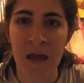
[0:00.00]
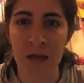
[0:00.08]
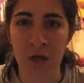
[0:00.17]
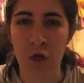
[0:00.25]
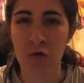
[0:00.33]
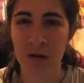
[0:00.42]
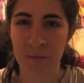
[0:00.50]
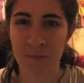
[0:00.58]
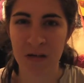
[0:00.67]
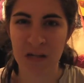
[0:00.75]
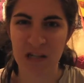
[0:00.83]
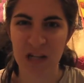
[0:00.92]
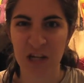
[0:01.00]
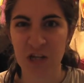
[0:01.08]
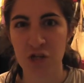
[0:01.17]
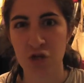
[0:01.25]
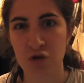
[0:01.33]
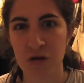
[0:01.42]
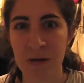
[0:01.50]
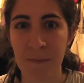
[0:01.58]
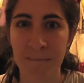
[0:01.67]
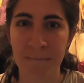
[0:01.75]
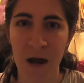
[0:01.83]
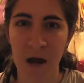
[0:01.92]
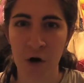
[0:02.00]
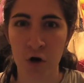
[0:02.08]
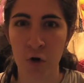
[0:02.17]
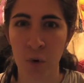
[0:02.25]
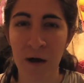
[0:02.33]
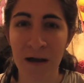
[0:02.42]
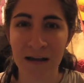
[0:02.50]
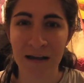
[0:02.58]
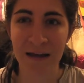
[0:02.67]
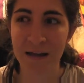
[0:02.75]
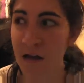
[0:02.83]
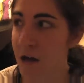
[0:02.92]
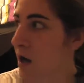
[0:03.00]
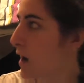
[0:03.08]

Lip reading: And you know what it means? Extreme paranoia. Like,